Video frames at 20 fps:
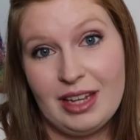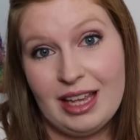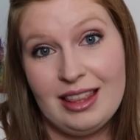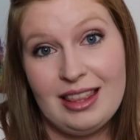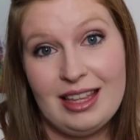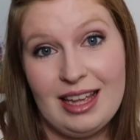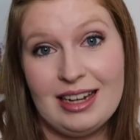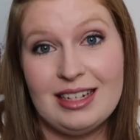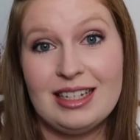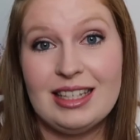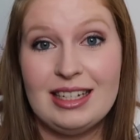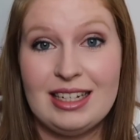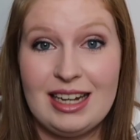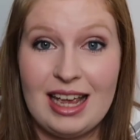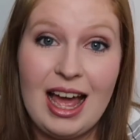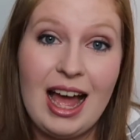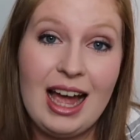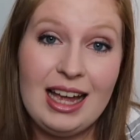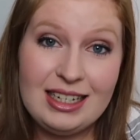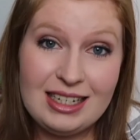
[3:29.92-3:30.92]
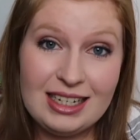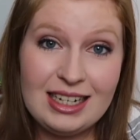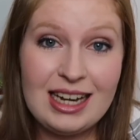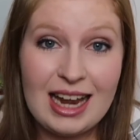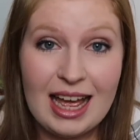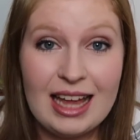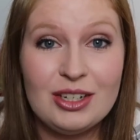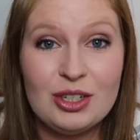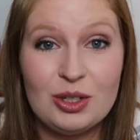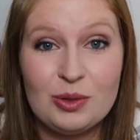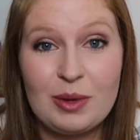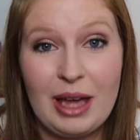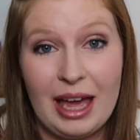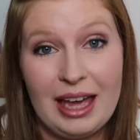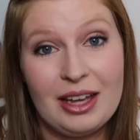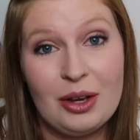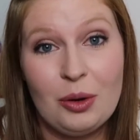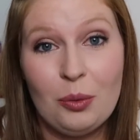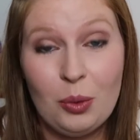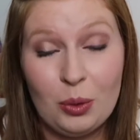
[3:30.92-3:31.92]
in the end of the day I did end up
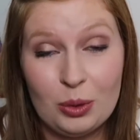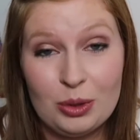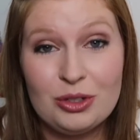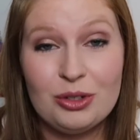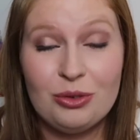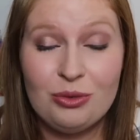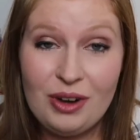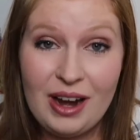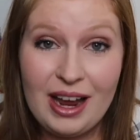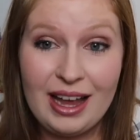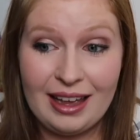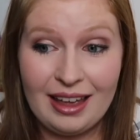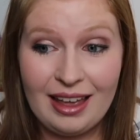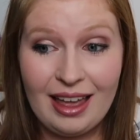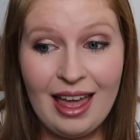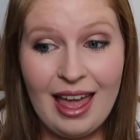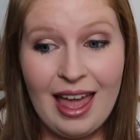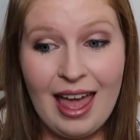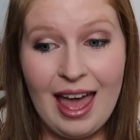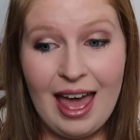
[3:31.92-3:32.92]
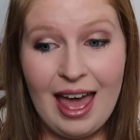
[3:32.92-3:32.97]
getting a wood ring.